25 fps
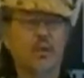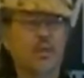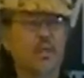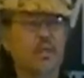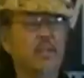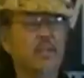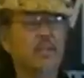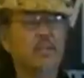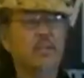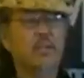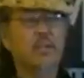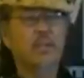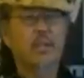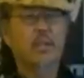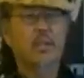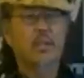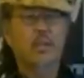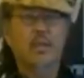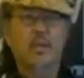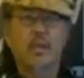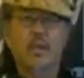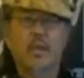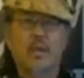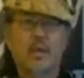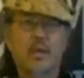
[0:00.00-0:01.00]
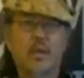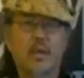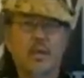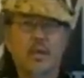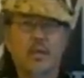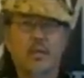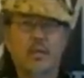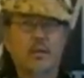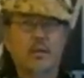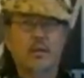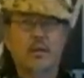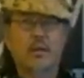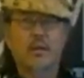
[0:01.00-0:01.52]
waited,
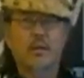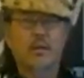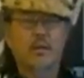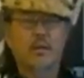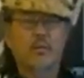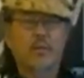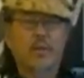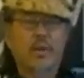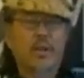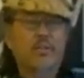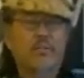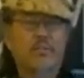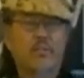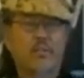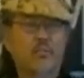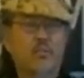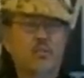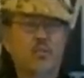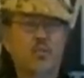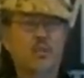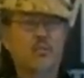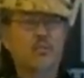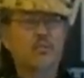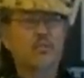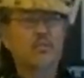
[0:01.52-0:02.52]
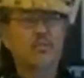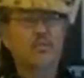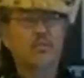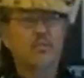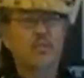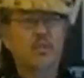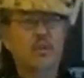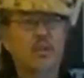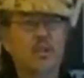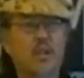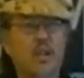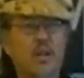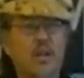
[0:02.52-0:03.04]
and I waited from 12 to
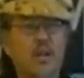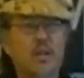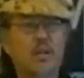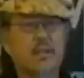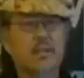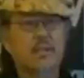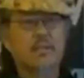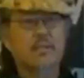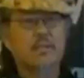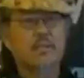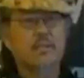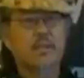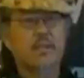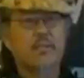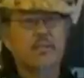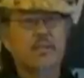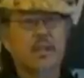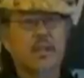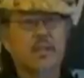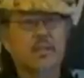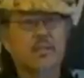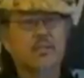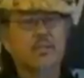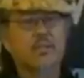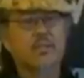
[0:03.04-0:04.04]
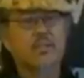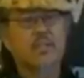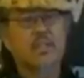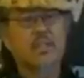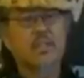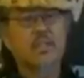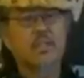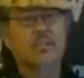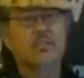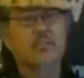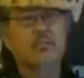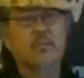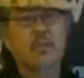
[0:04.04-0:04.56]
4 o'clock and never got to
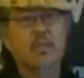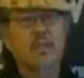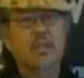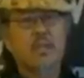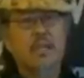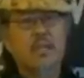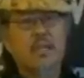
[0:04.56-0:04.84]
see him.